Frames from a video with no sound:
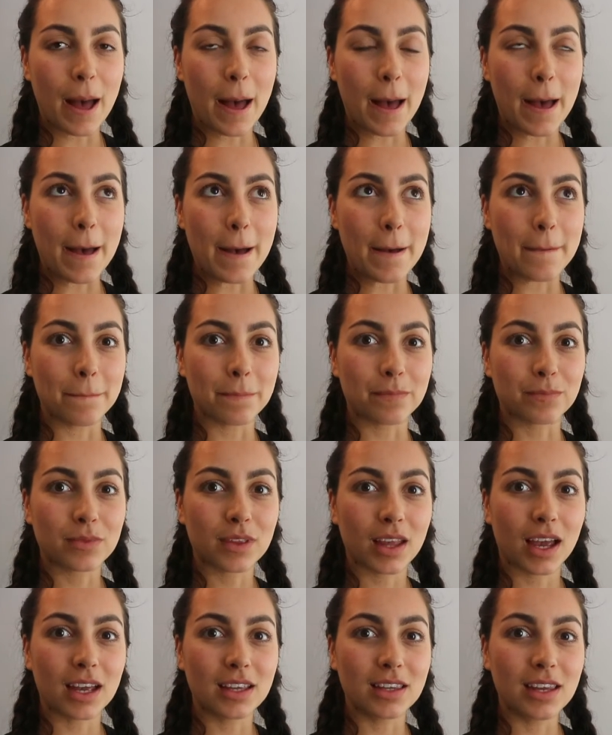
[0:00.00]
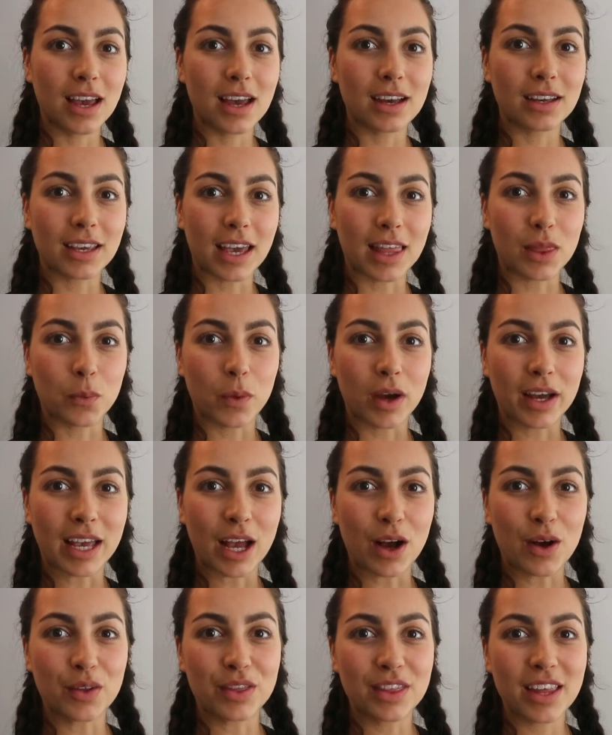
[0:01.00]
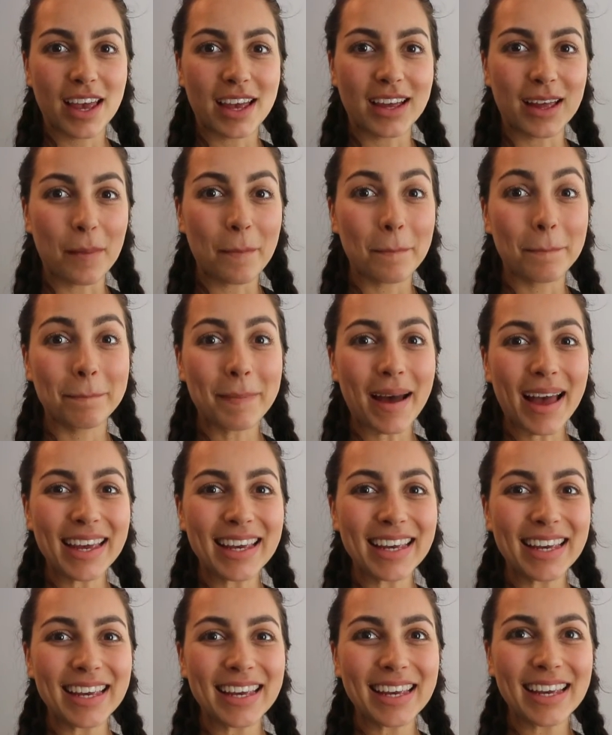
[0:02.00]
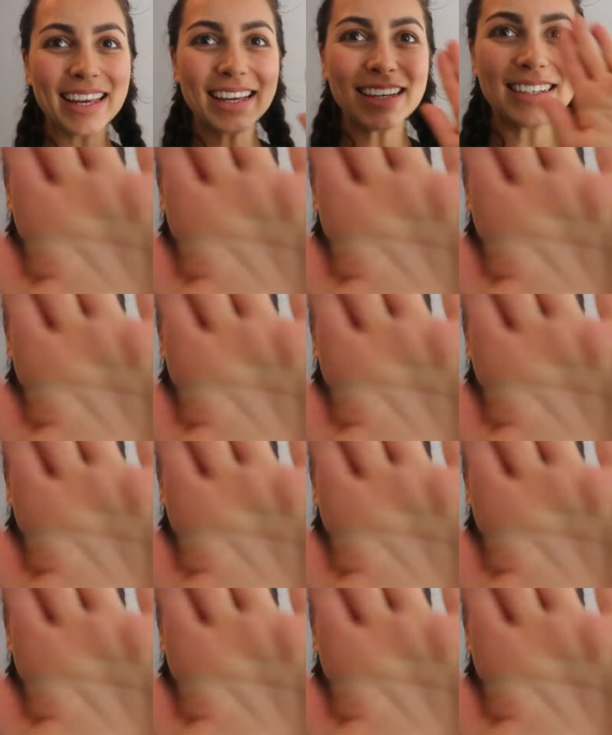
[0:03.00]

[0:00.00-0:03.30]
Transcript: um, and yeah, get the workout on there. Bye!